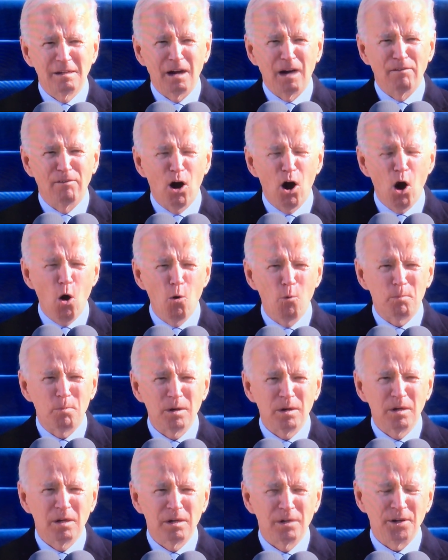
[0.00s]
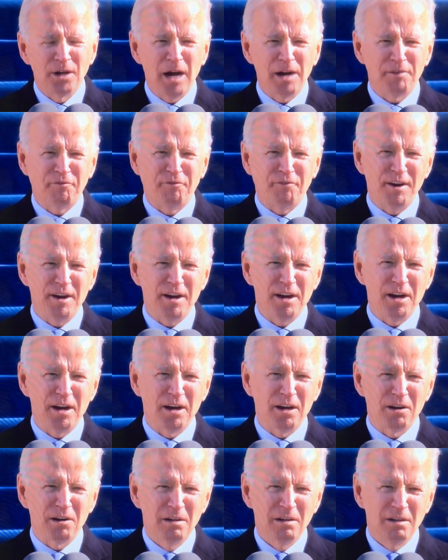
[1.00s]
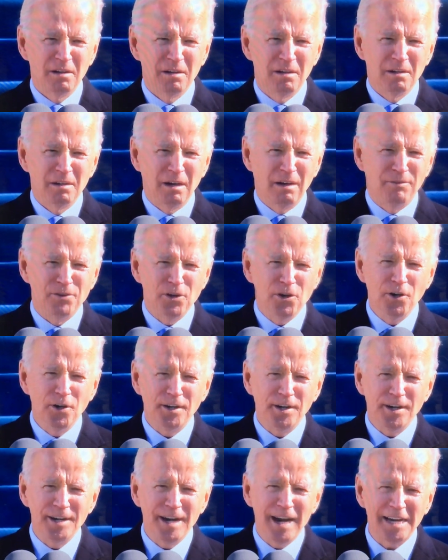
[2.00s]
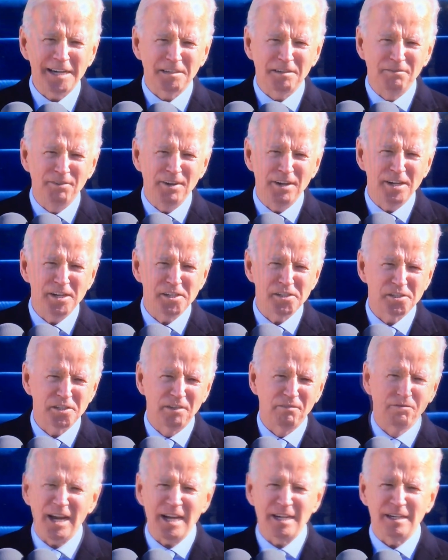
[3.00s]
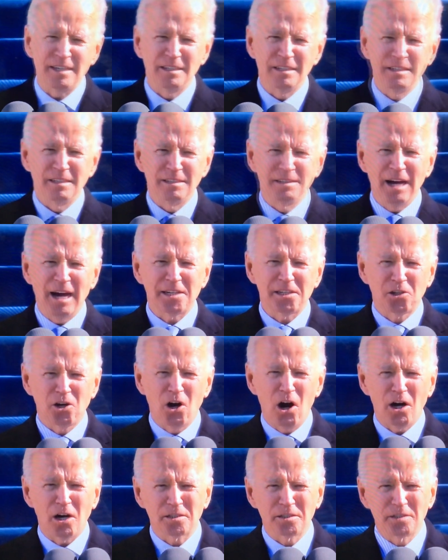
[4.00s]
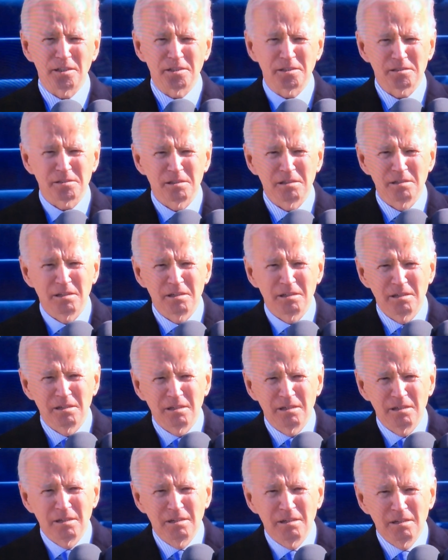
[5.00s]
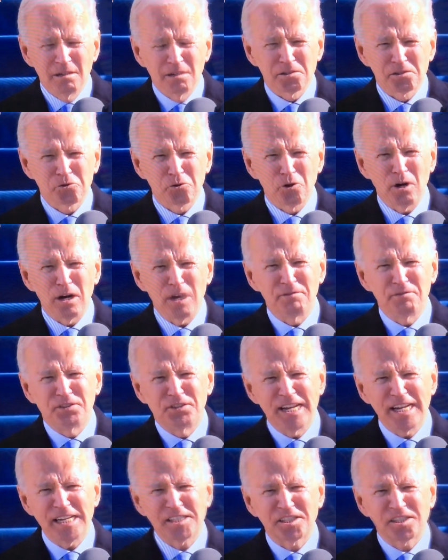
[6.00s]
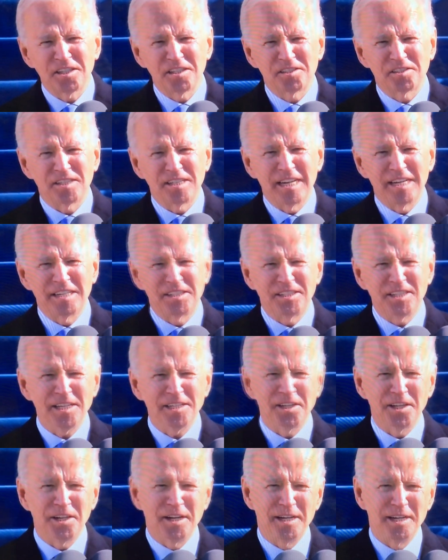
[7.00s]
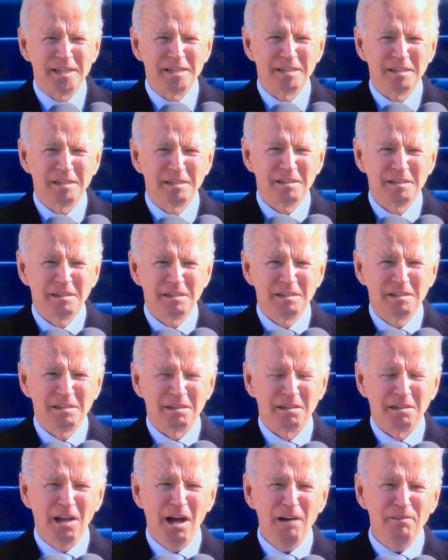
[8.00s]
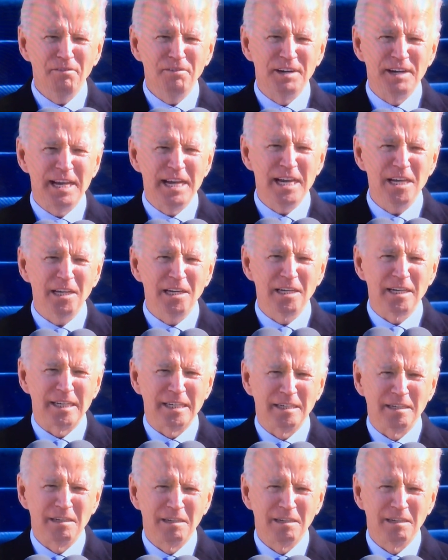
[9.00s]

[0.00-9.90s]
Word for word: of hope, not fear, of unity, not division, of light, not darkness, a story of decency and dignity love and healing,